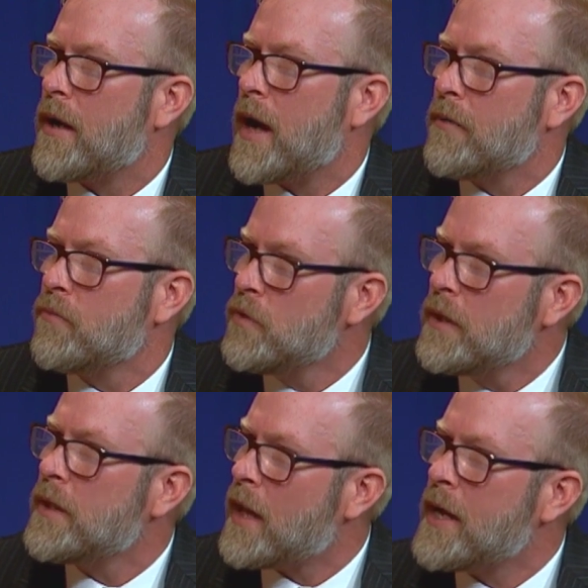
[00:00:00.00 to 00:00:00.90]
I
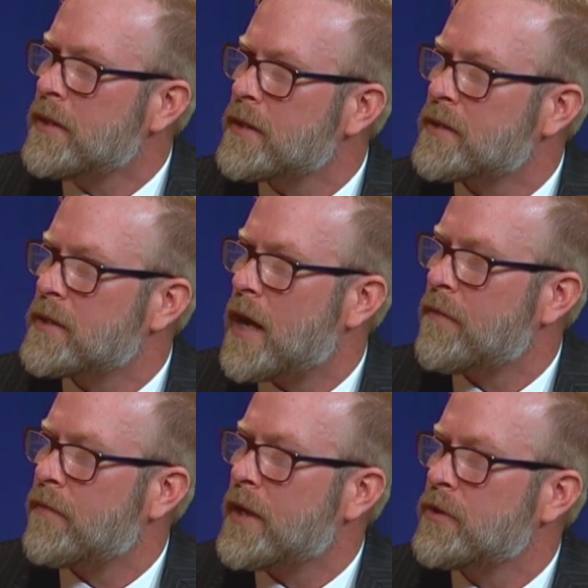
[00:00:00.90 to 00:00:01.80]
really like this
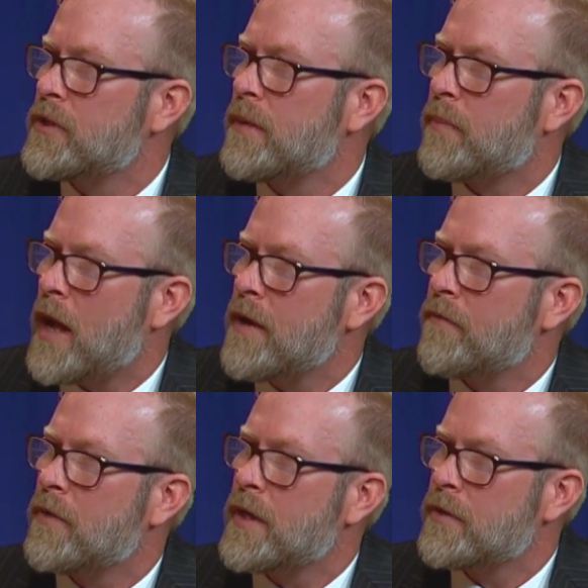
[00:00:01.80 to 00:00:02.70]
stuff, and she applied
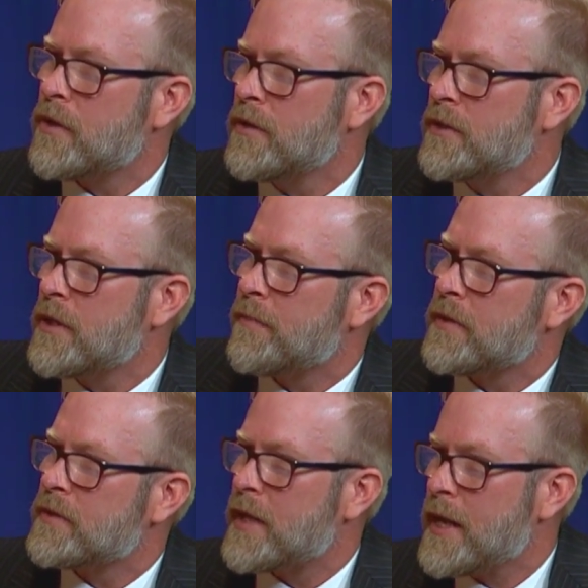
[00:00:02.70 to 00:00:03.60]
for an internship at
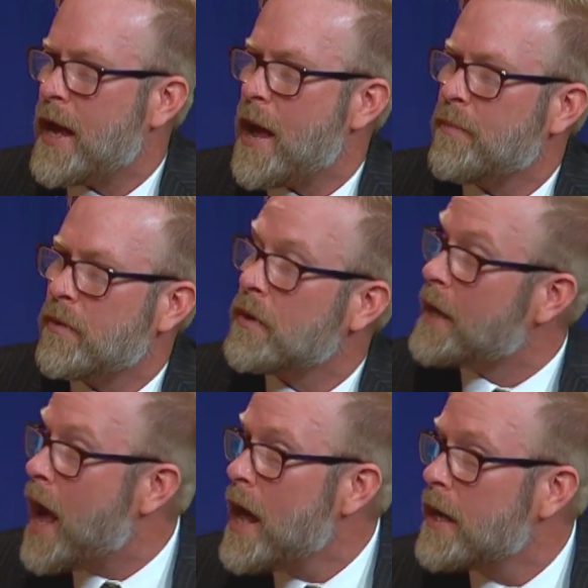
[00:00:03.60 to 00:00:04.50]
the state capitol and
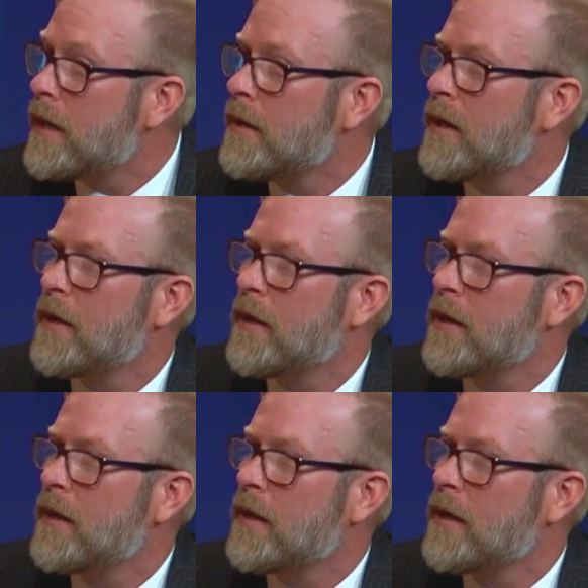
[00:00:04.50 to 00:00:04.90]
got it.